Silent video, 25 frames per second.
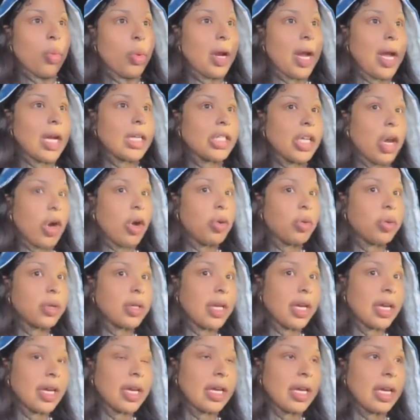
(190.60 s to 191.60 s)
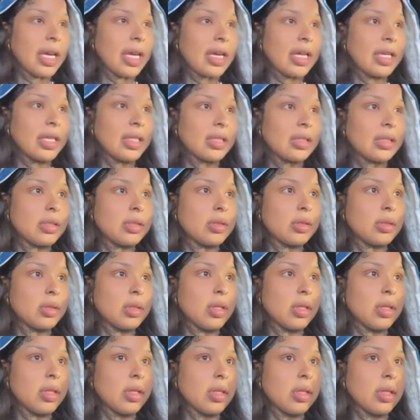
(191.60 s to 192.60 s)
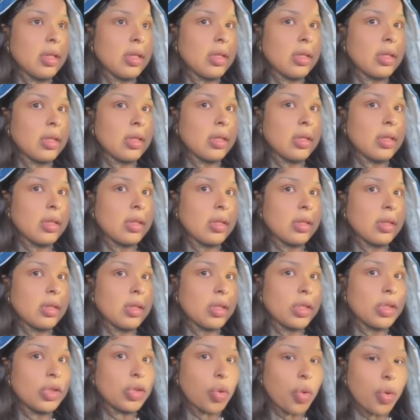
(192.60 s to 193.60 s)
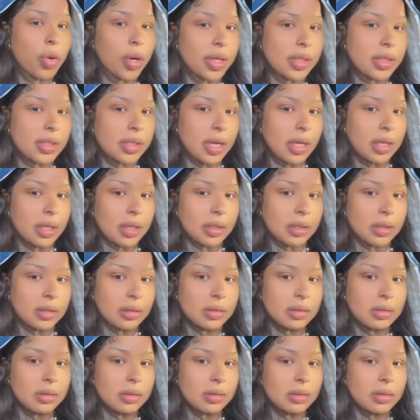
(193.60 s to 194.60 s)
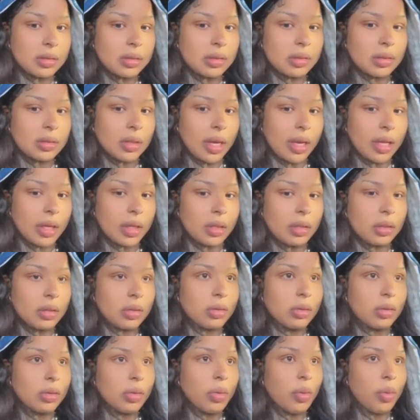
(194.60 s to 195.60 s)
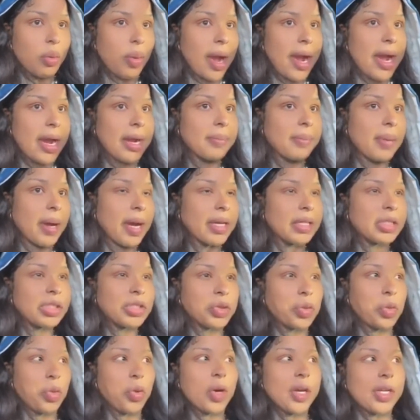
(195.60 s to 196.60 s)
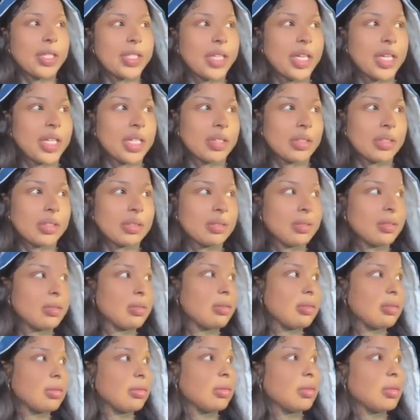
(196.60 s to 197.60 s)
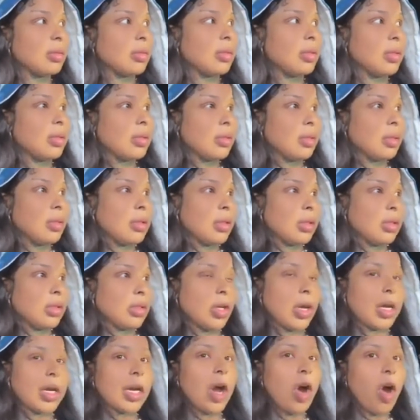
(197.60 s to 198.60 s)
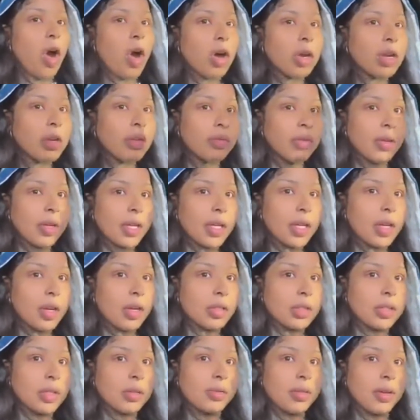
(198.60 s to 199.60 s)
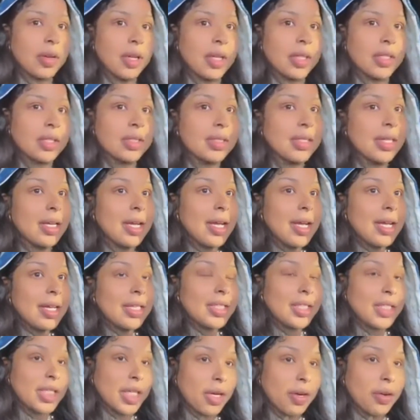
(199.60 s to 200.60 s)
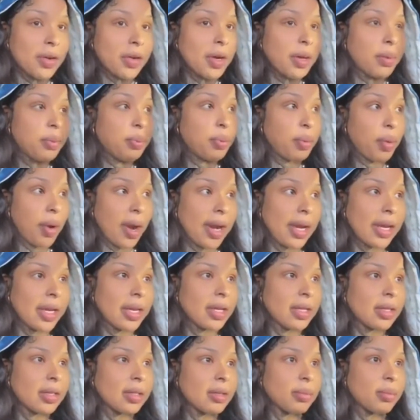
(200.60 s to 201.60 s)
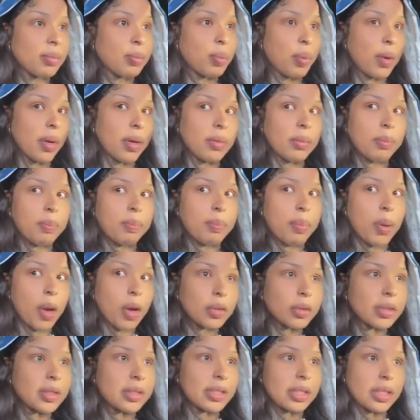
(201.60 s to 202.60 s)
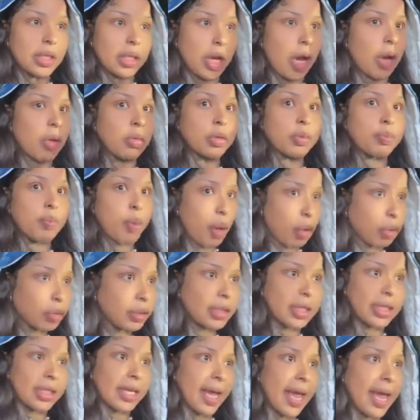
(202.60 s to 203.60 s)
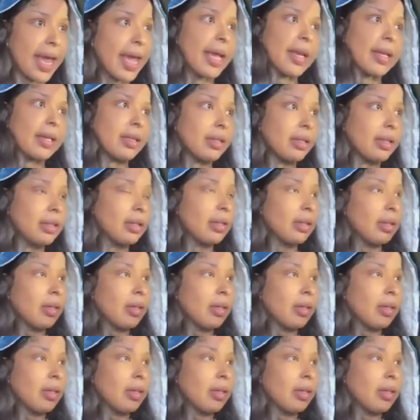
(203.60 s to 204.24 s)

What I don't get is the storytelling. Like, why everybody storytelling? Y'all got all the videos of us cheering, praying. Y'all was posted that.